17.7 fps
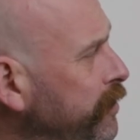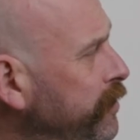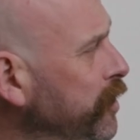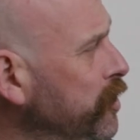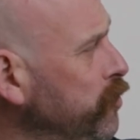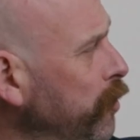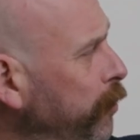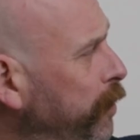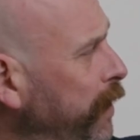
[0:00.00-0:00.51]

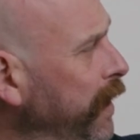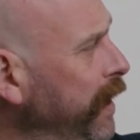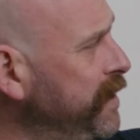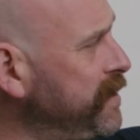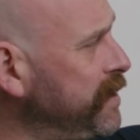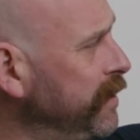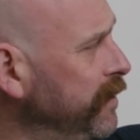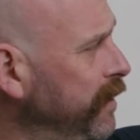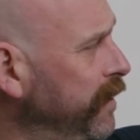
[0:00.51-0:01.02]
This will be
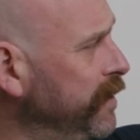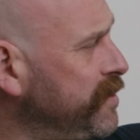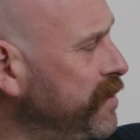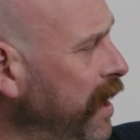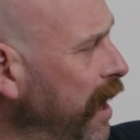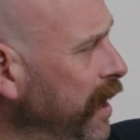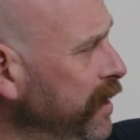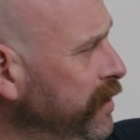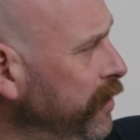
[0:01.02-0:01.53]
lit
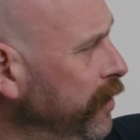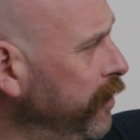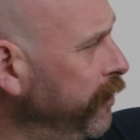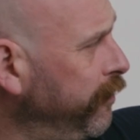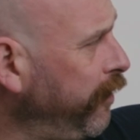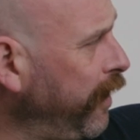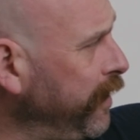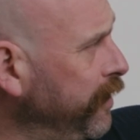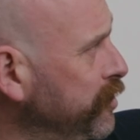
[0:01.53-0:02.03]
inside
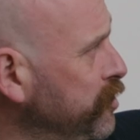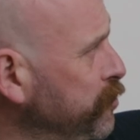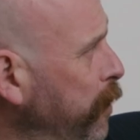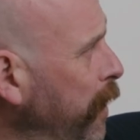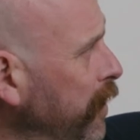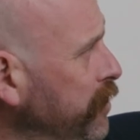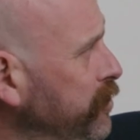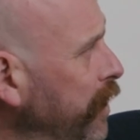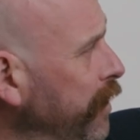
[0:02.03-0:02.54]
via the
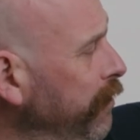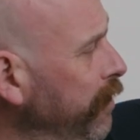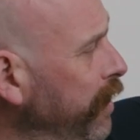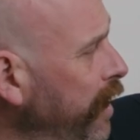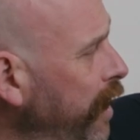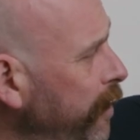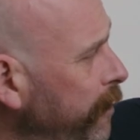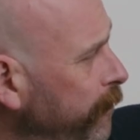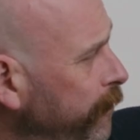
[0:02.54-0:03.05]
spark
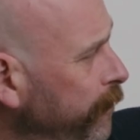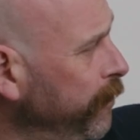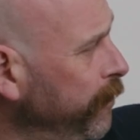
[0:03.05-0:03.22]
generator